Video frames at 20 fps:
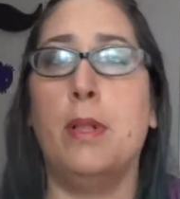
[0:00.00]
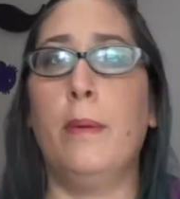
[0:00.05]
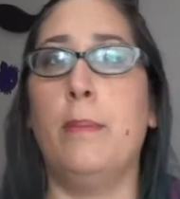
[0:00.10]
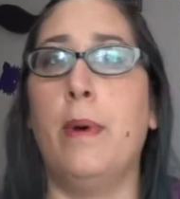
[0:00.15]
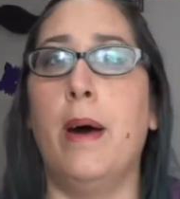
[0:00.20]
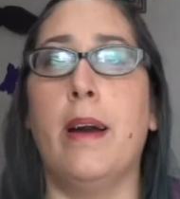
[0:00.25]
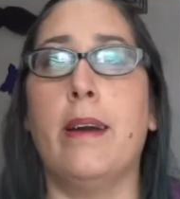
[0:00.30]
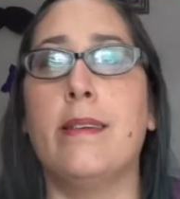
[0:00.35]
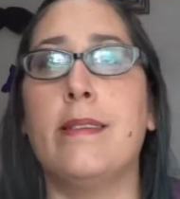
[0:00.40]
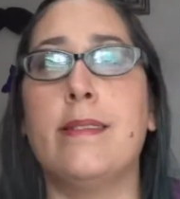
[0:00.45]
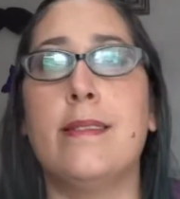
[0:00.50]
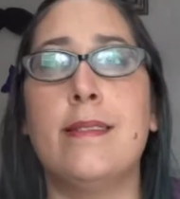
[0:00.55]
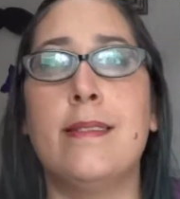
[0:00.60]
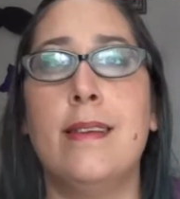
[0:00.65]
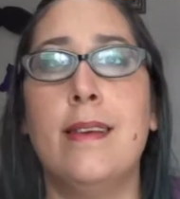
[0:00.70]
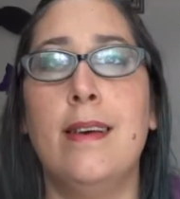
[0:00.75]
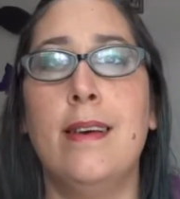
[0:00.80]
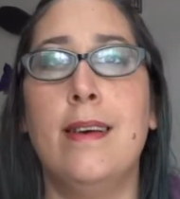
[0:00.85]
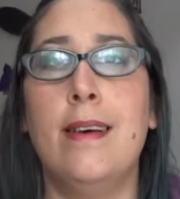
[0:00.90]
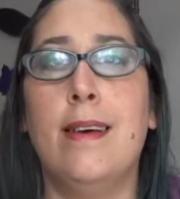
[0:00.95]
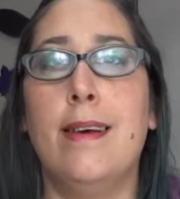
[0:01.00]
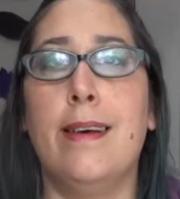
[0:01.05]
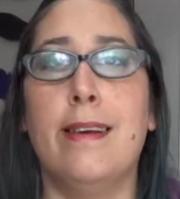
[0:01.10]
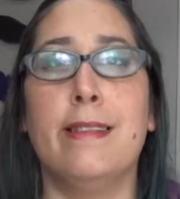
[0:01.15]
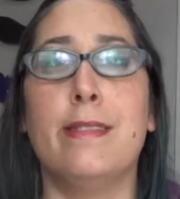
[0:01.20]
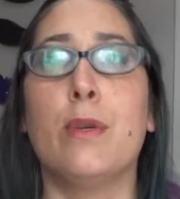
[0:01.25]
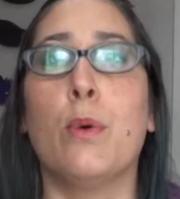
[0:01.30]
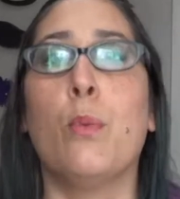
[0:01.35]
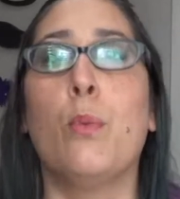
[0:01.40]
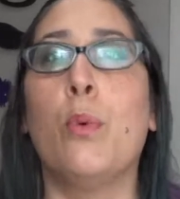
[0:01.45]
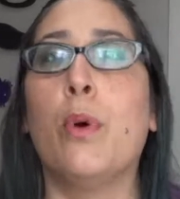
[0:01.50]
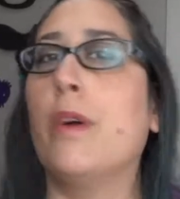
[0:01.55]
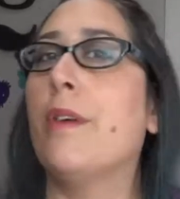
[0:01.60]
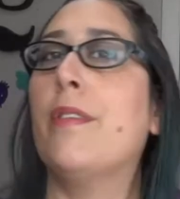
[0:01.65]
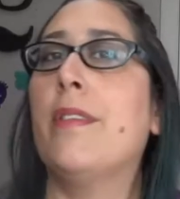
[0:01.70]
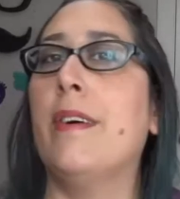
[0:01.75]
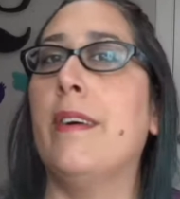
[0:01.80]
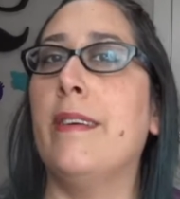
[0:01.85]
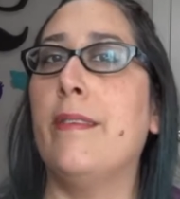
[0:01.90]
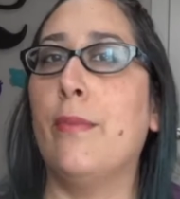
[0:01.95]
of bucks, it's
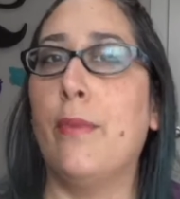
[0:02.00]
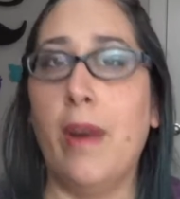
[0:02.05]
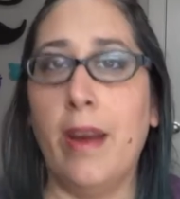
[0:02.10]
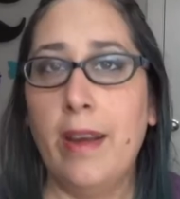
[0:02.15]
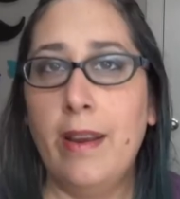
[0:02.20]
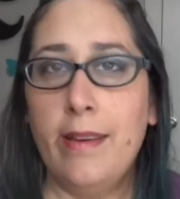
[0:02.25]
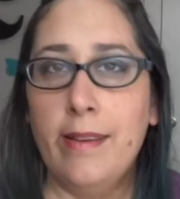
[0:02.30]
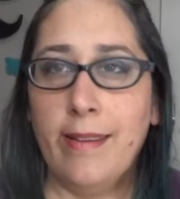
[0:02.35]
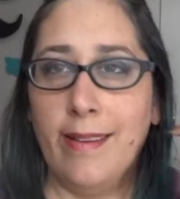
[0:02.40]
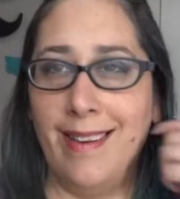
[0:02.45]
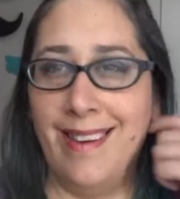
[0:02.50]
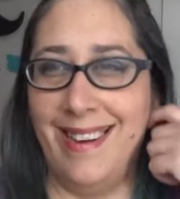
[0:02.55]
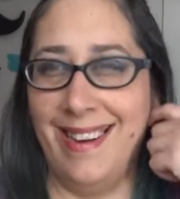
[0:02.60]
worth it, right?